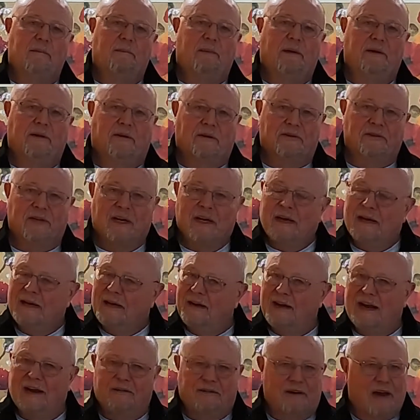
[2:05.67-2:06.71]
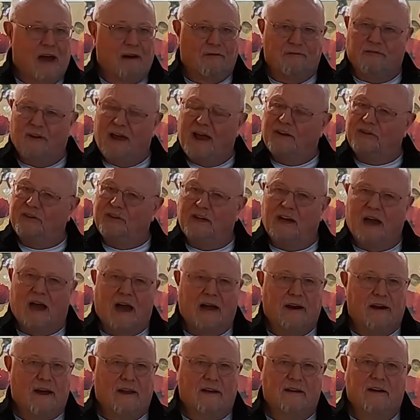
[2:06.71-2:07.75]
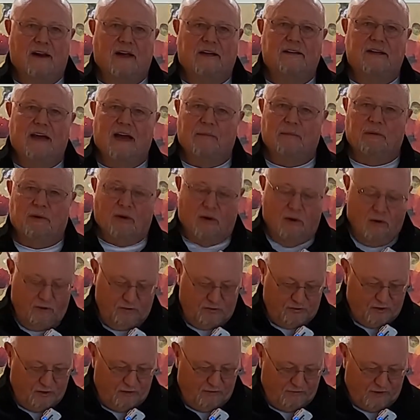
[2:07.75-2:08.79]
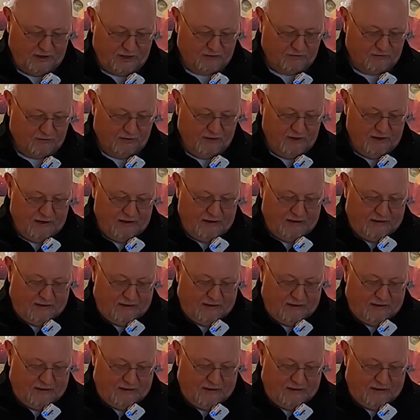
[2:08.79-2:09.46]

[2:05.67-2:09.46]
Peters, not flashy guy, nothing like that, but oh so faithful.